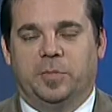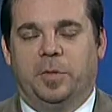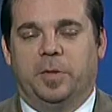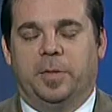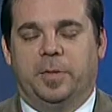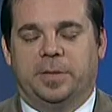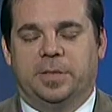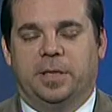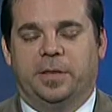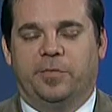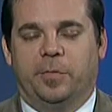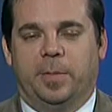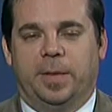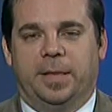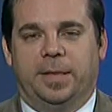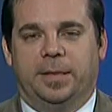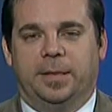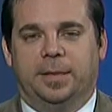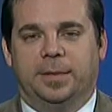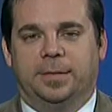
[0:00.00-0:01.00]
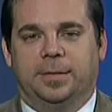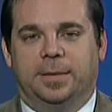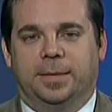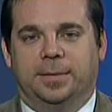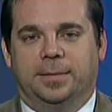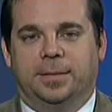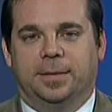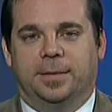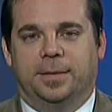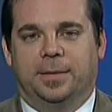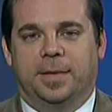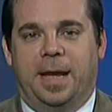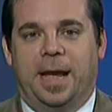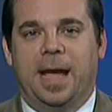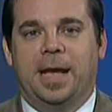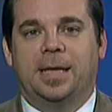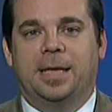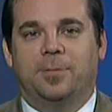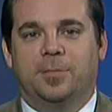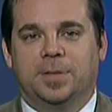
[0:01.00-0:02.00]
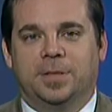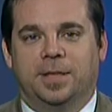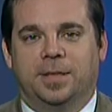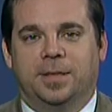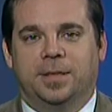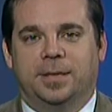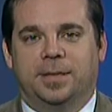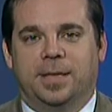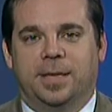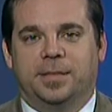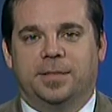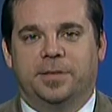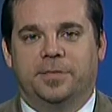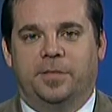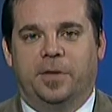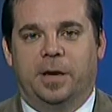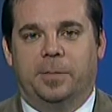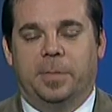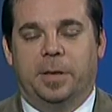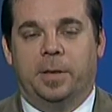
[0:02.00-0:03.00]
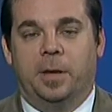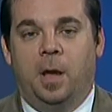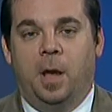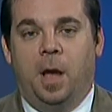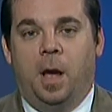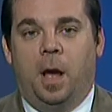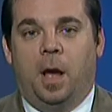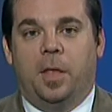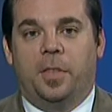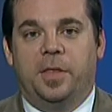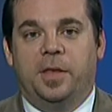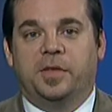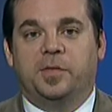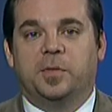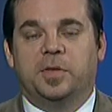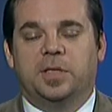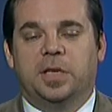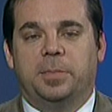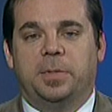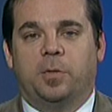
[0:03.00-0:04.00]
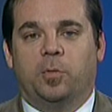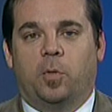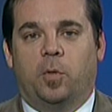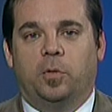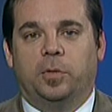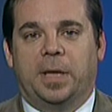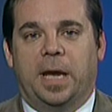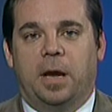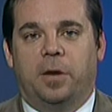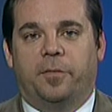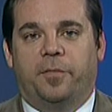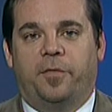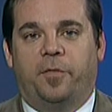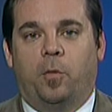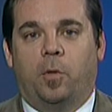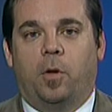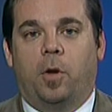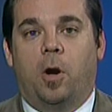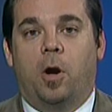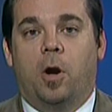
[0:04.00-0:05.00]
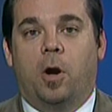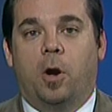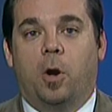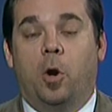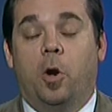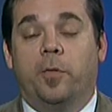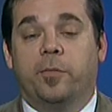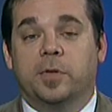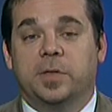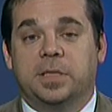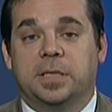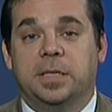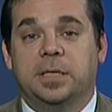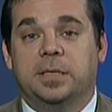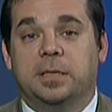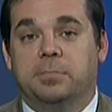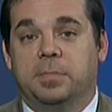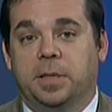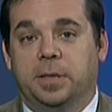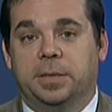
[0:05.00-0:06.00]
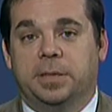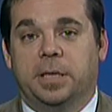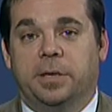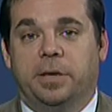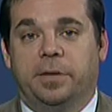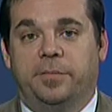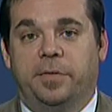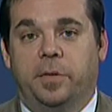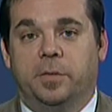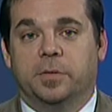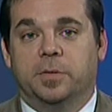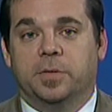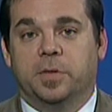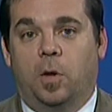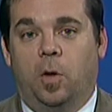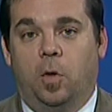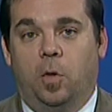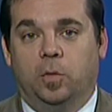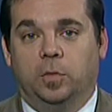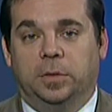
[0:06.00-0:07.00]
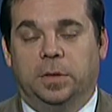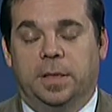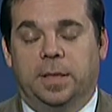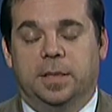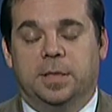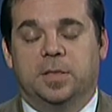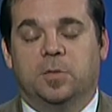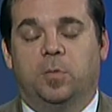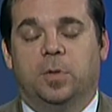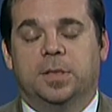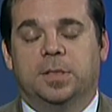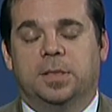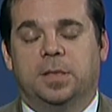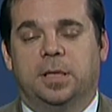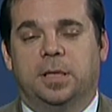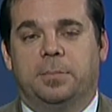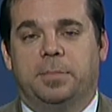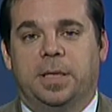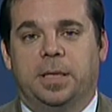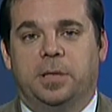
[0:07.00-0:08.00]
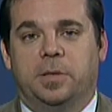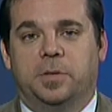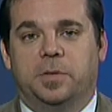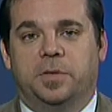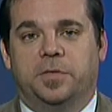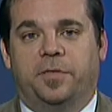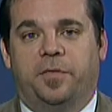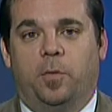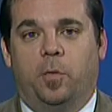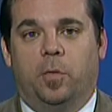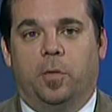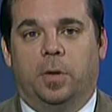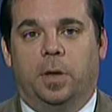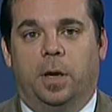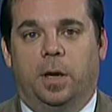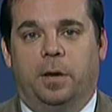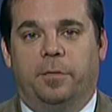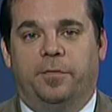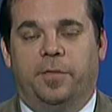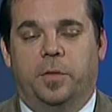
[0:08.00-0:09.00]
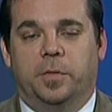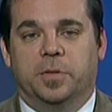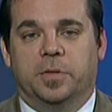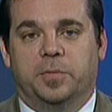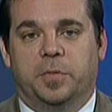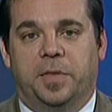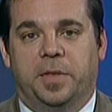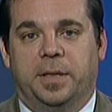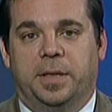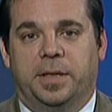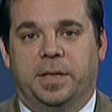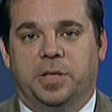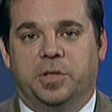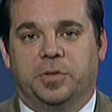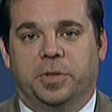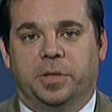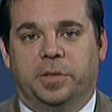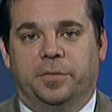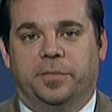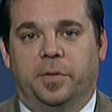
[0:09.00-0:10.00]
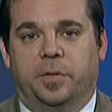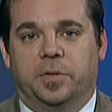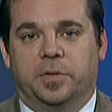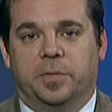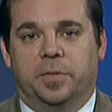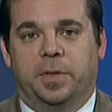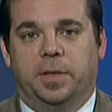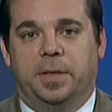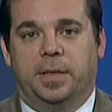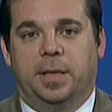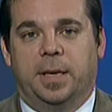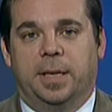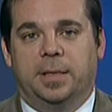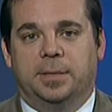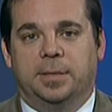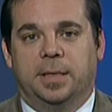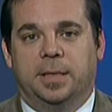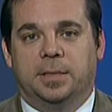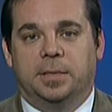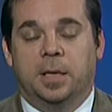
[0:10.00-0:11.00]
We want to tell everybody that the hacking was done in a test environment. This was going to be rolled out for our overseas and military voters only. This wasn't going to be used for voters within the district or voters within the United States.